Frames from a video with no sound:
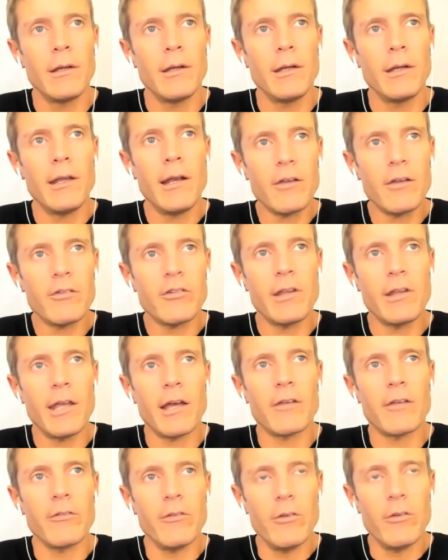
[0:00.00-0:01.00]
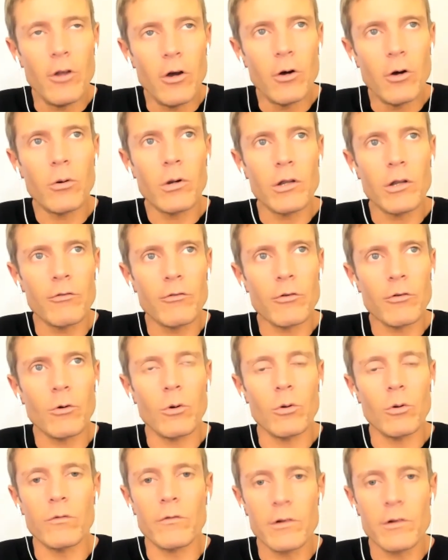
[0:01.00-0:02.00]
it actually has no
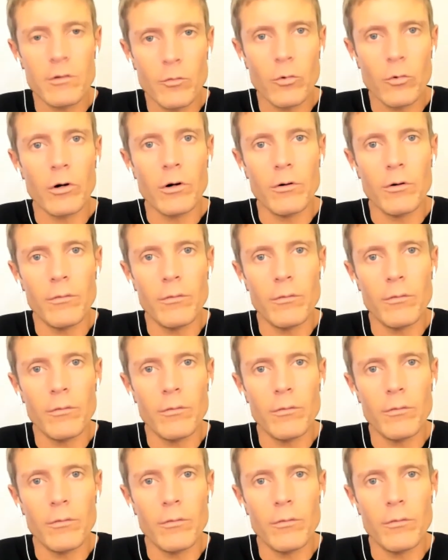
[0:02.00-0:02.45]
control over tomorrow.